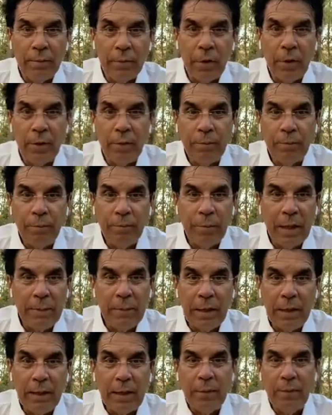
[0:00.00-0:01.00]
you know,
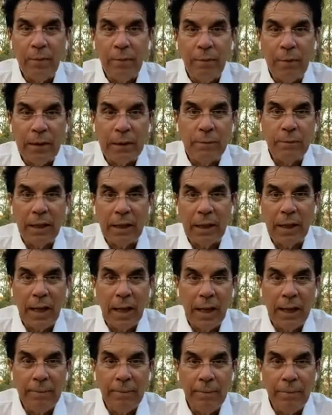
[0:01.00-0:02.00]
maybe they were meant to be
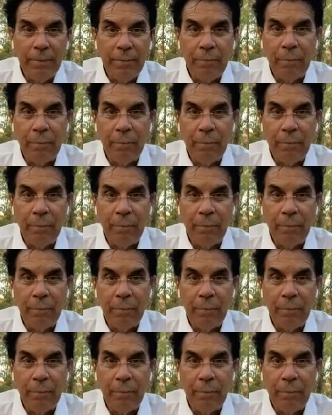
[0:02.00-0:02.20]
kind,